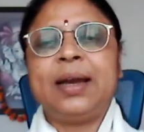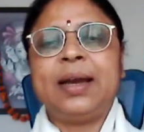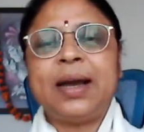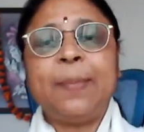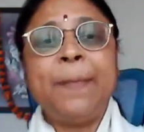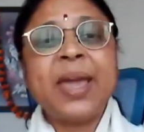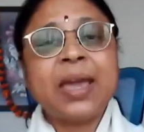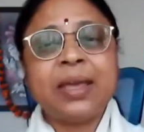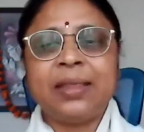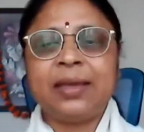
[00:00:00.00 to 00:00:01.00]

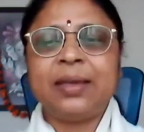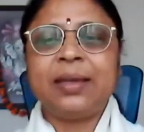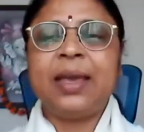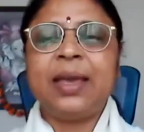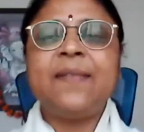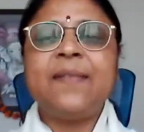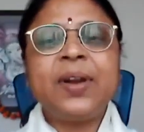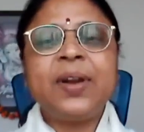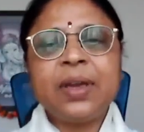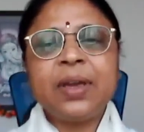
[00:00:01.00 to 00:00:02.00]
abhed.
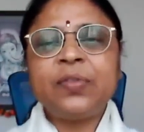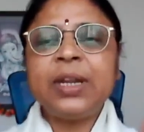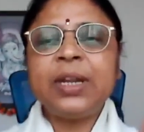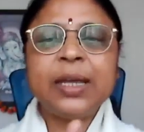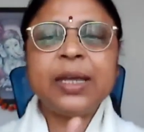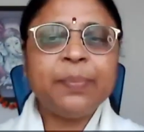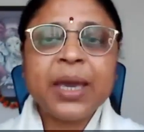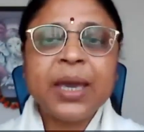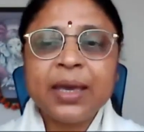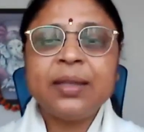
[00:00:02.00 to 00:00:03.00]
Everything falling in
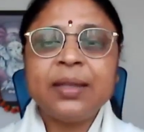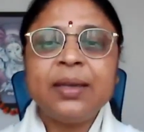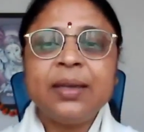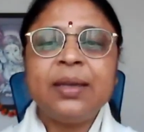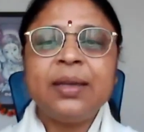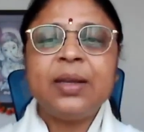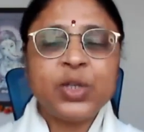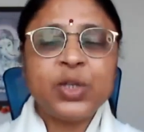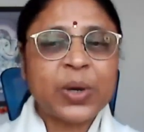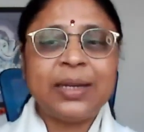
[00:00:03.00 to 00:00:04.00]
bhed,
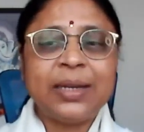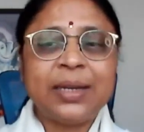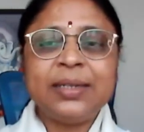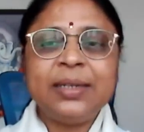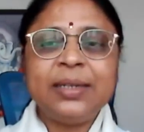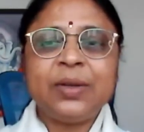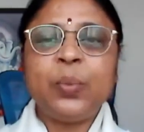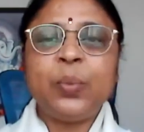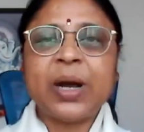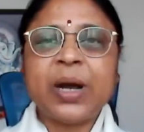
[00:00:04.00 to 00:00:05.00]
duality,
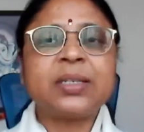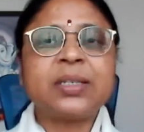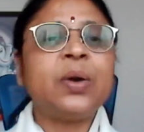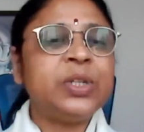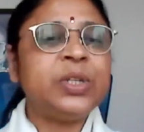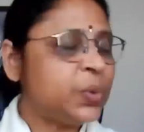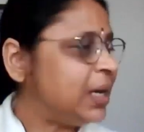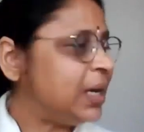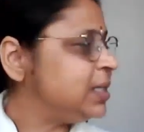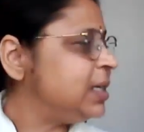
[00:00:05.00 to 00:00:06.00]
upasana with
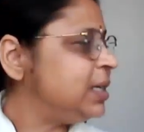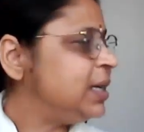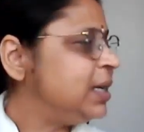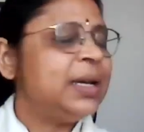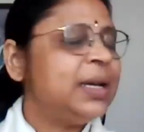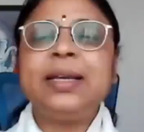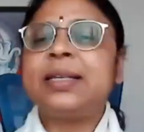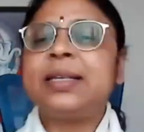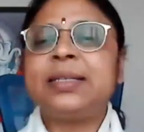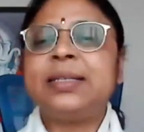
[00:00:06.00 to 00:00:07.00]
duality, is
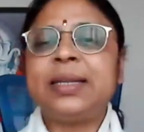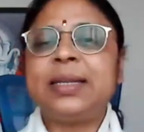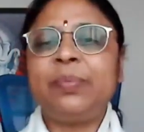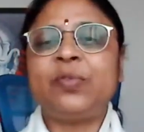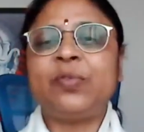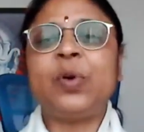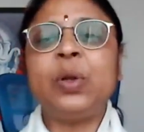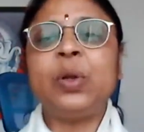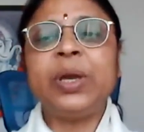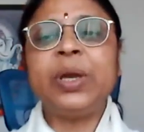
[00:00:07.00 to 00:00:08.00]
a step
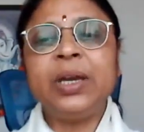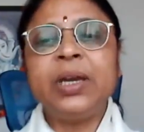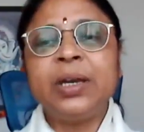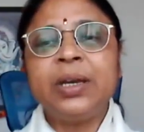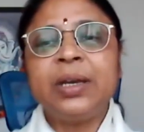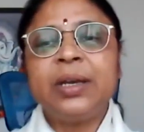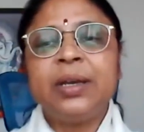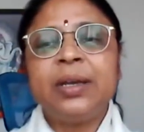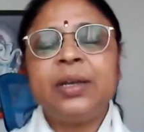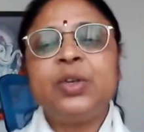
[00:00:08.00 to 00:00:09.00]
following
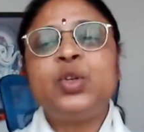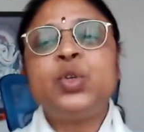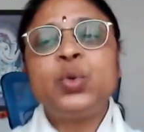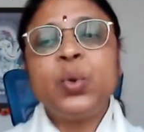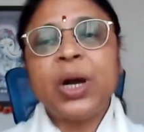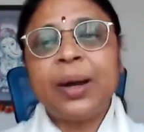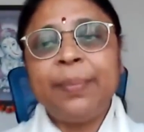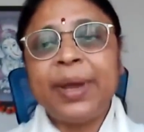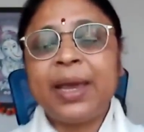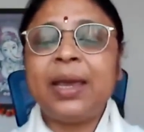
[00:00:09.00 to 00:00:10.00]
to
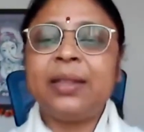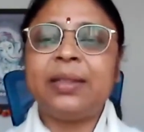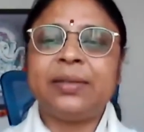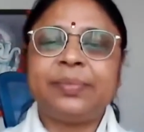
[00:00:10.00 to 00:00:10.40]
abheda.